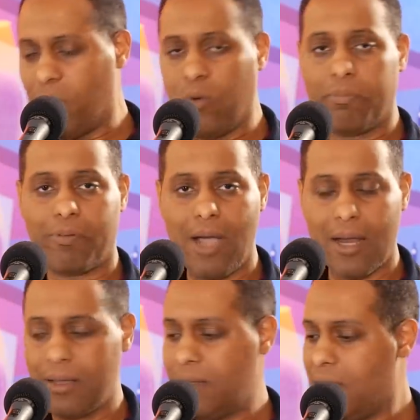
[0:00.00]
with
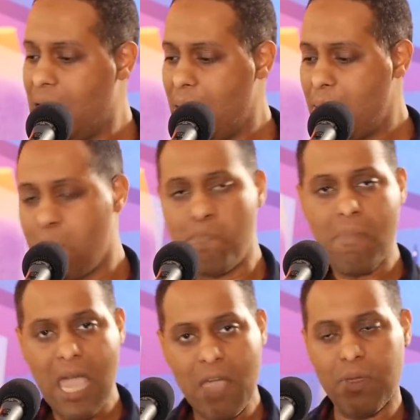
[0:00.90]
Prada,
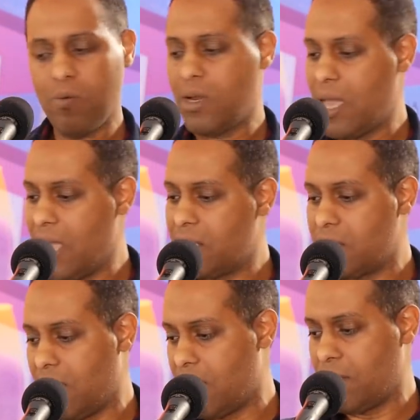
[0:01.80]
maybe with
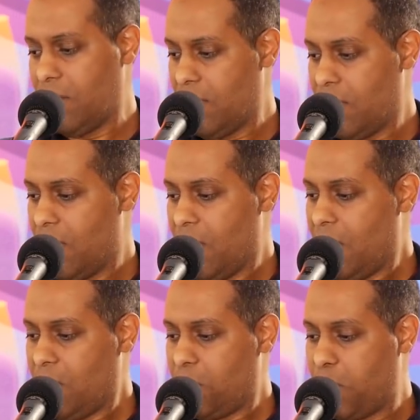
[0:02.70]
H&M,
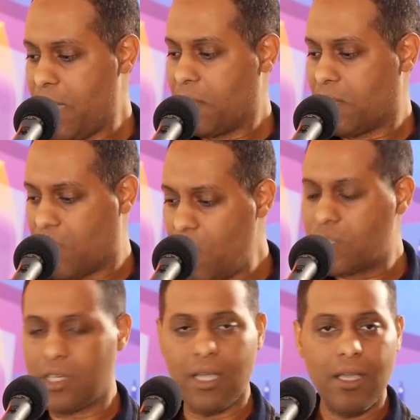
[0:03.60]
but
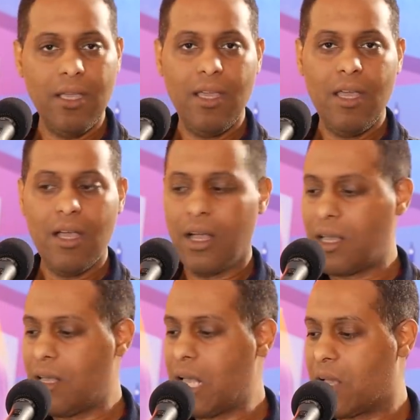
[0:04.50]
Gucci,
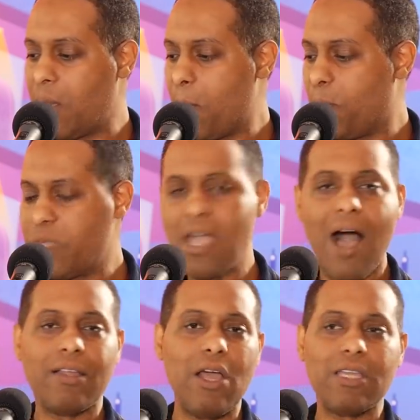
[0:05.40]

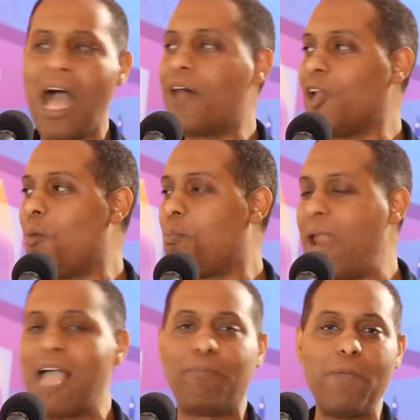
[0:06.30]
y'all know
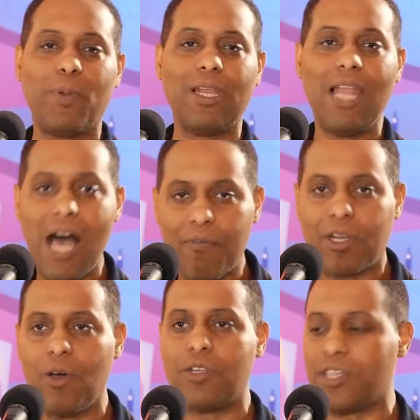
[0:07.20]
black people
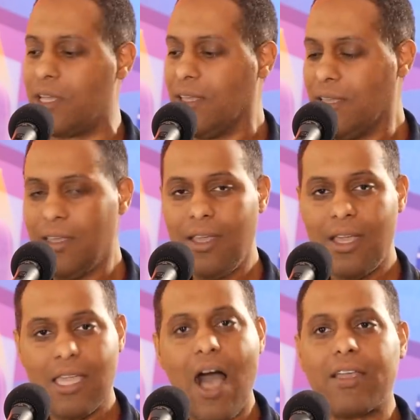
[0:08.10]
love Gucci.
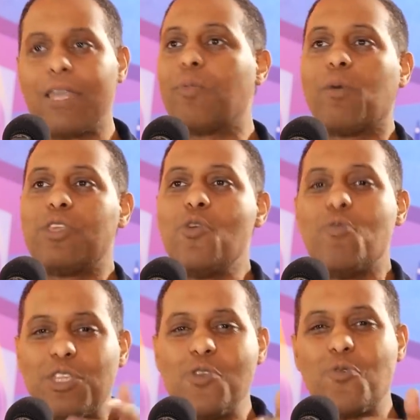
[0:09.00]
Y'all,
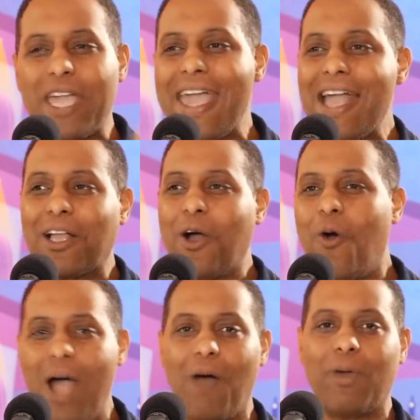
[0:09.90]
you can't
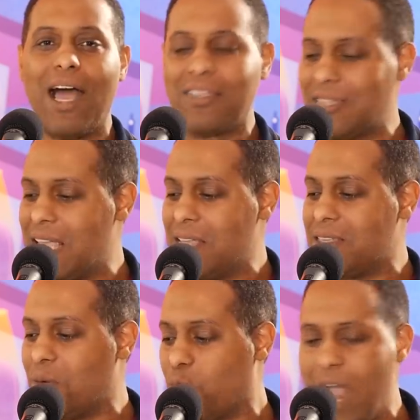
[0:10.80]
go out without seeing
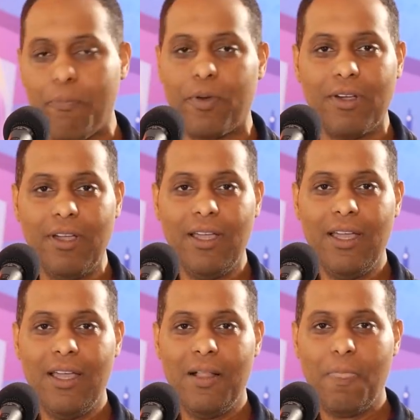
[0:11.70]
some rapper
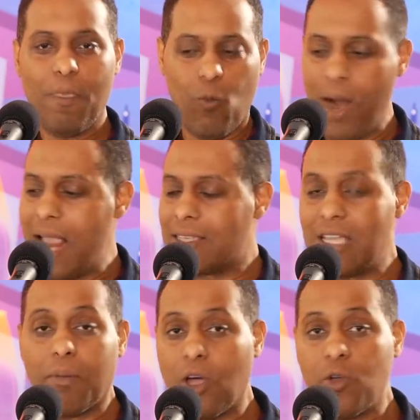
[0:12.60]
wearing
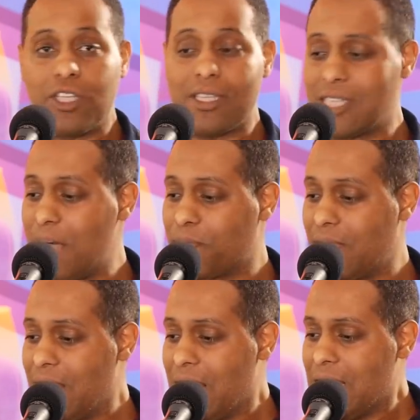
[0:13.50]
some Gucci
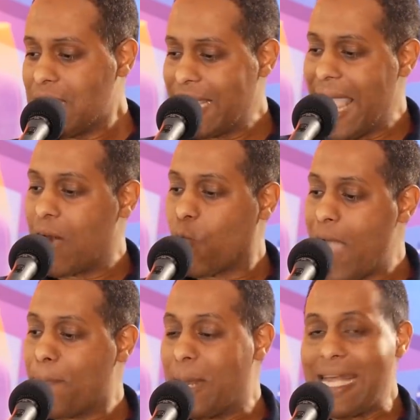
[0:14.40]
something. Shit, they got a rapper